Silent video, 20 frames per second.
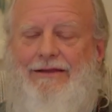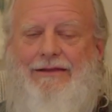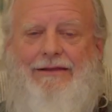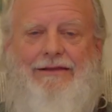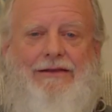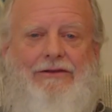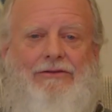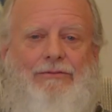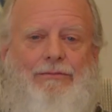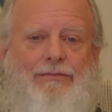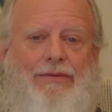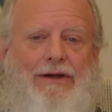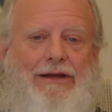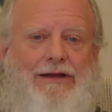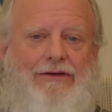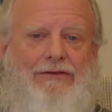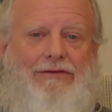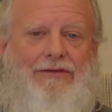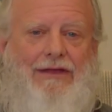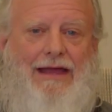This
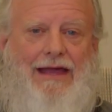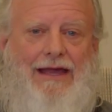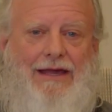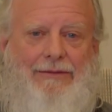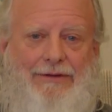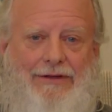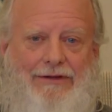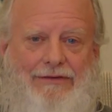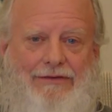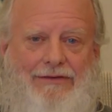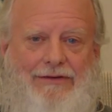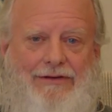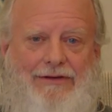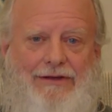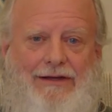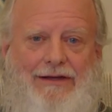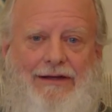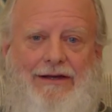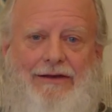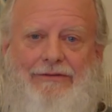breaks the habit
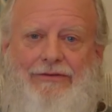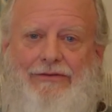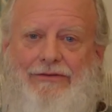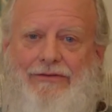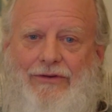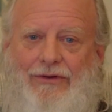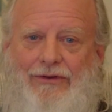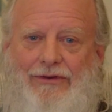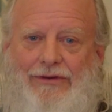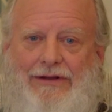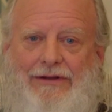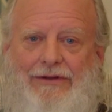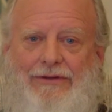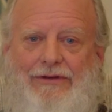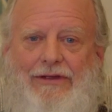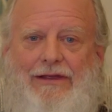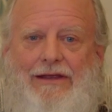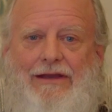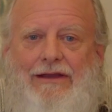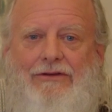of solely
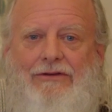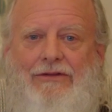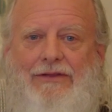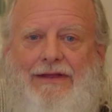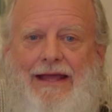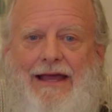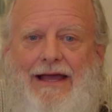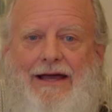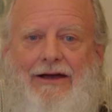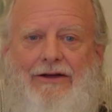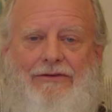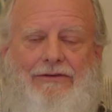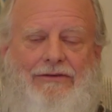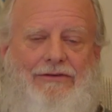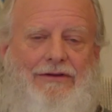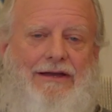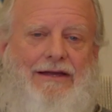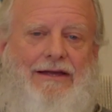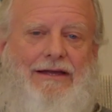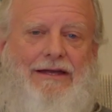looking to the
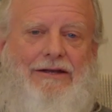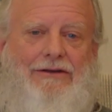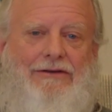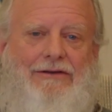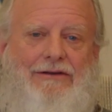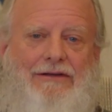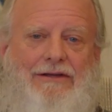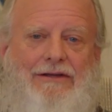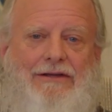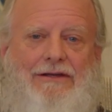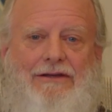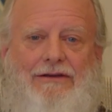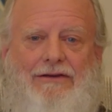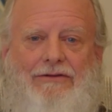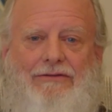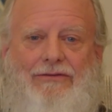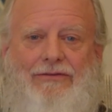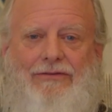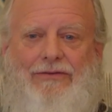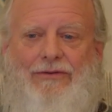outside
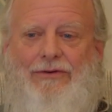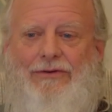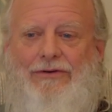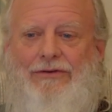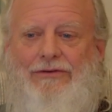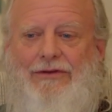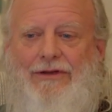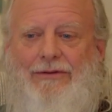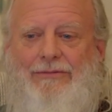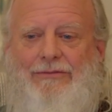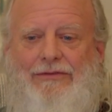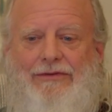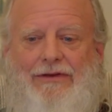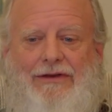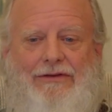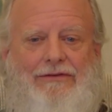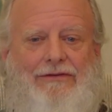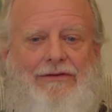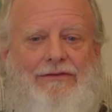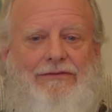for some
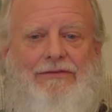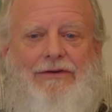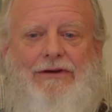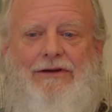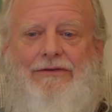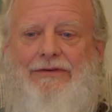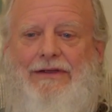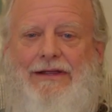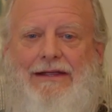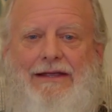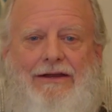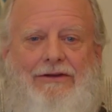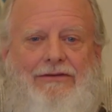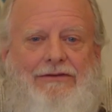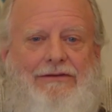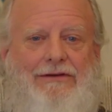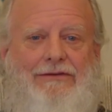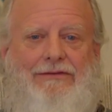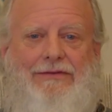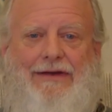sense of
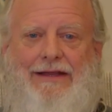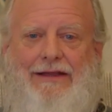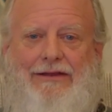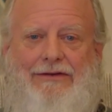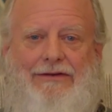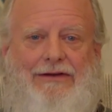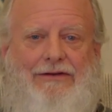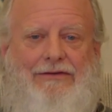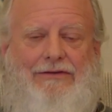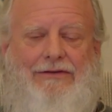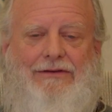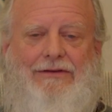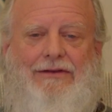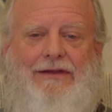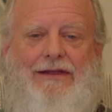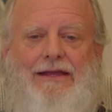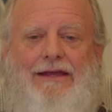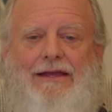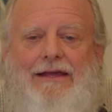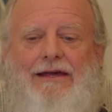verification and validation
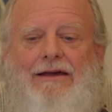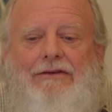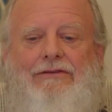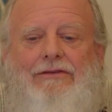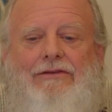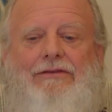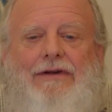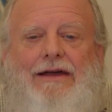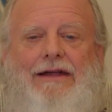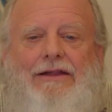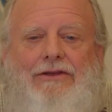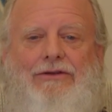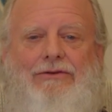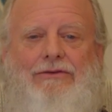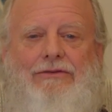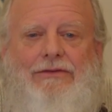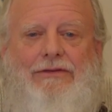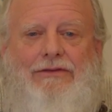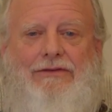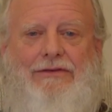of the value
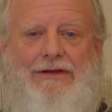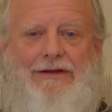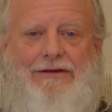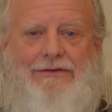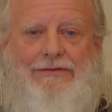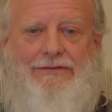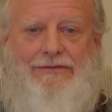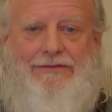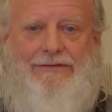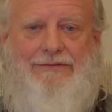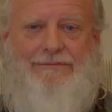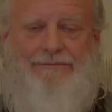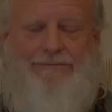of the self.